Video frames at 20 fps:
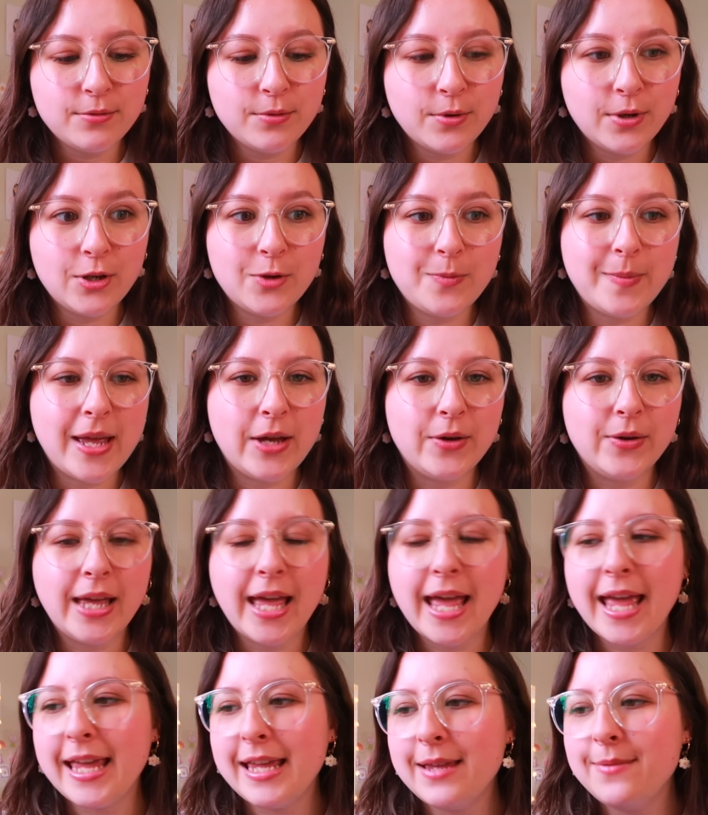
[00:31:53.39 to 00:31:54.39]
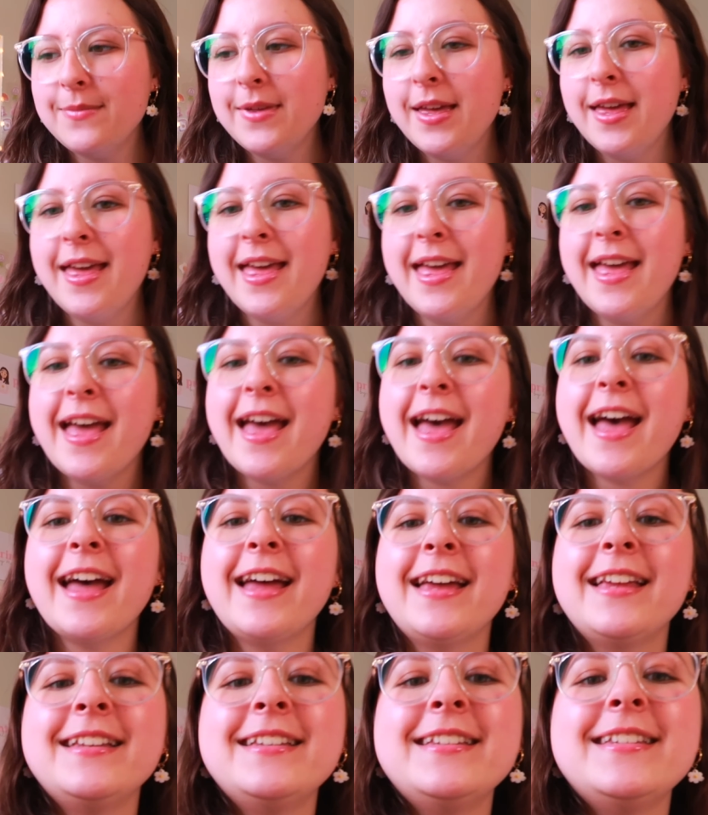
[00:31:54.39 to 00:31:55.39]
Royal Mail came,
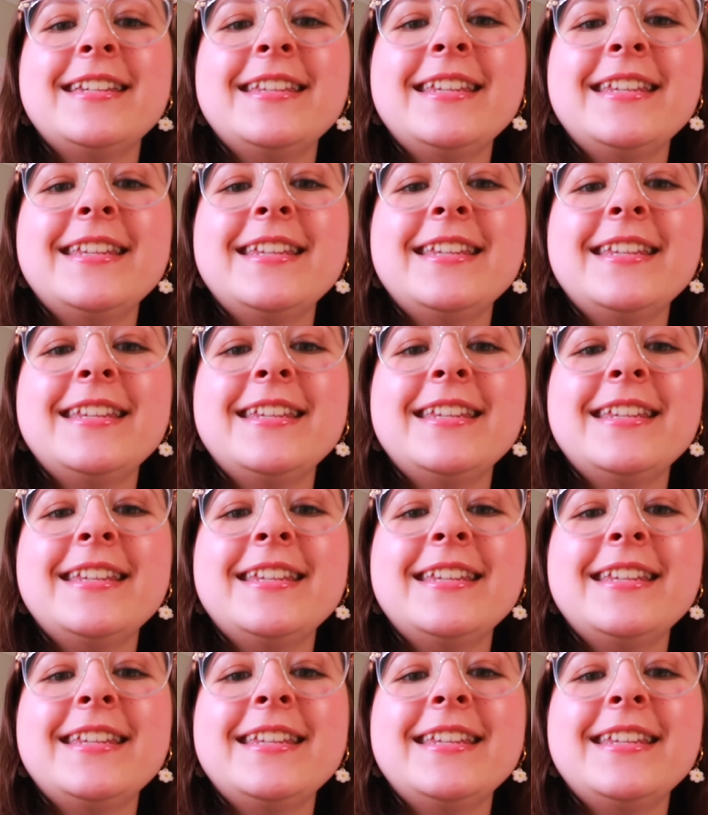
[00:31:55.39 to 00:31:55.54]
and